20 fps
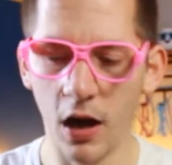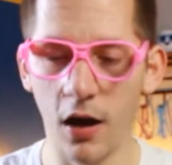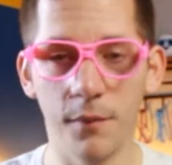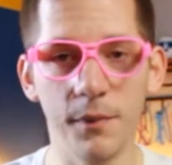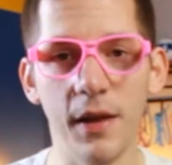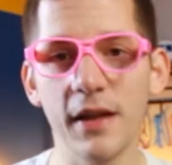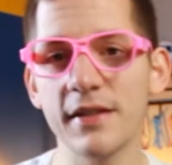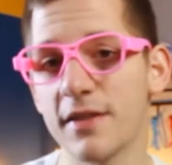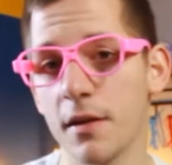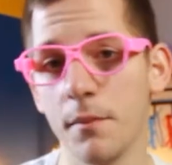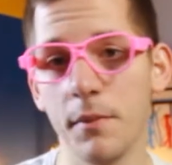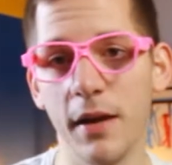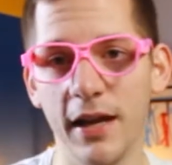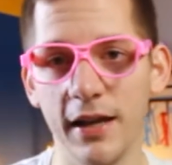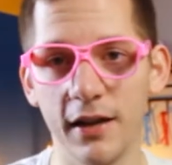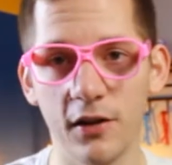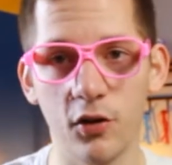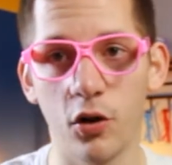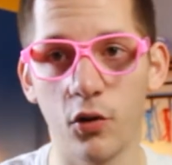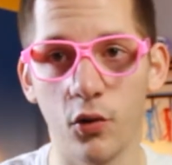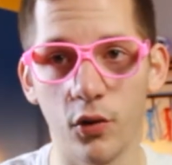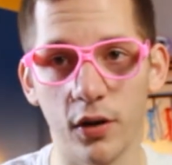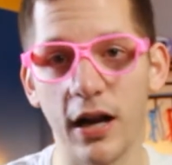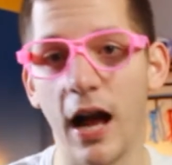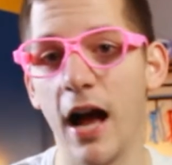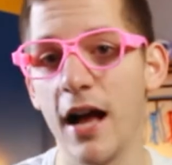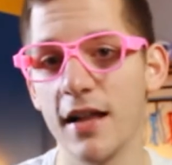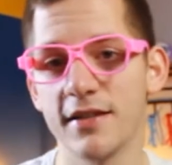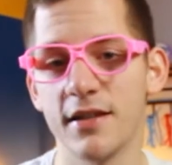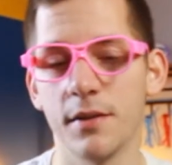That's the main core
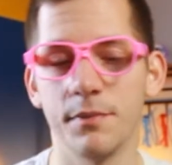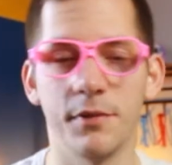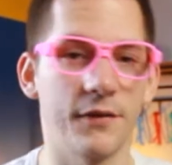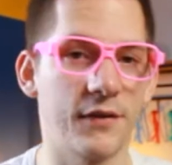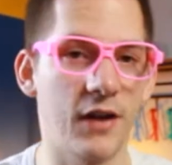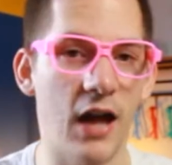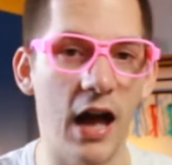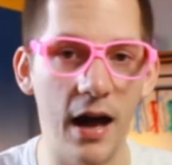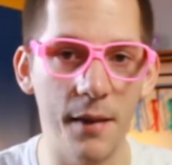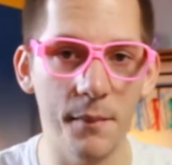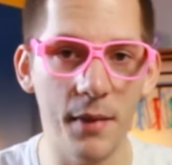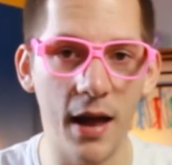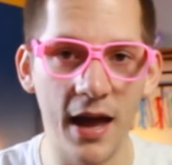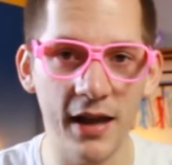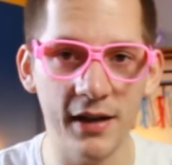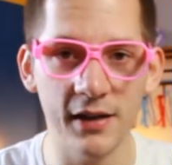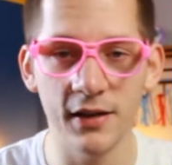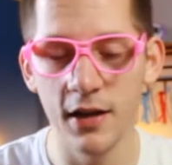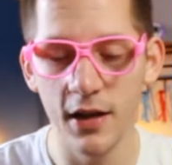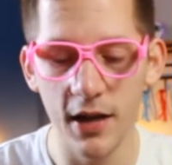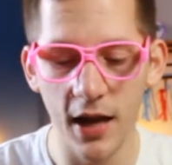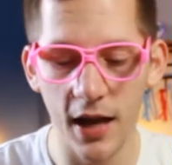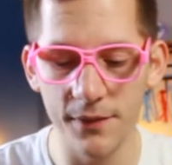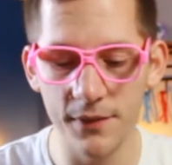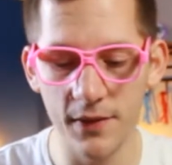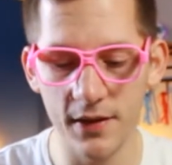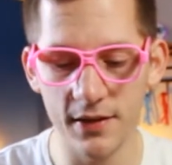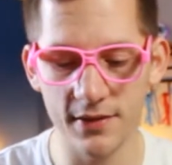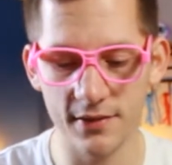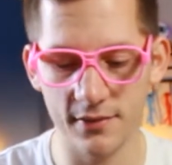concept of combat in
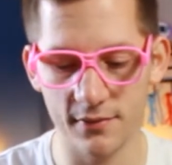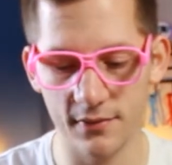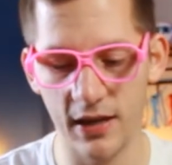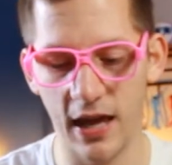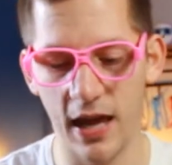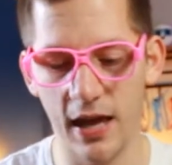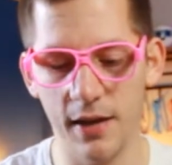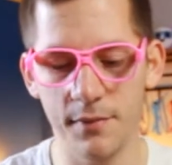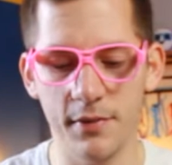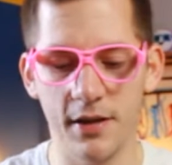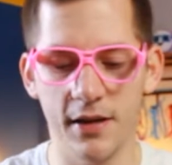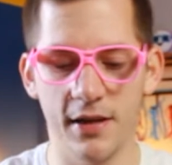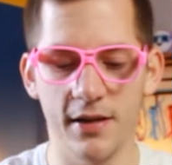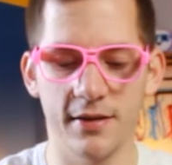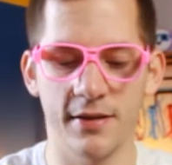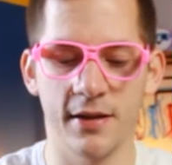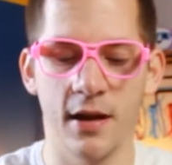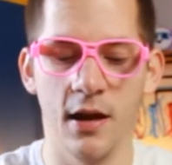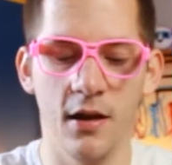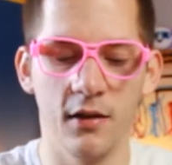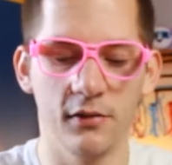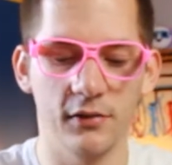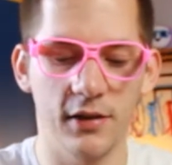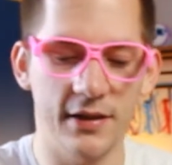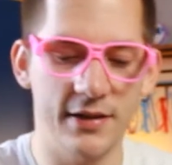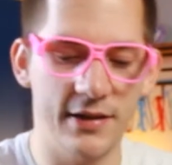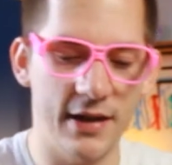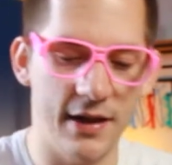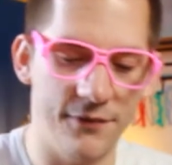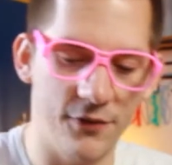this game is,
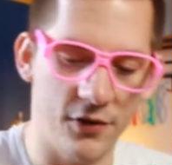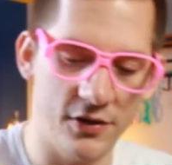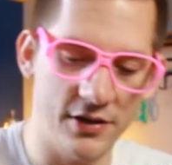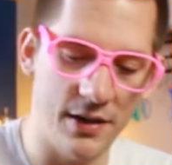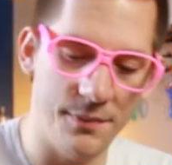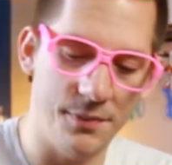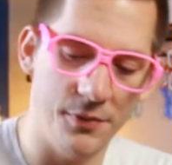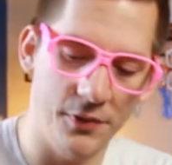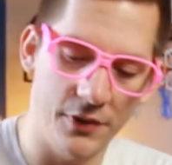let's say, for example,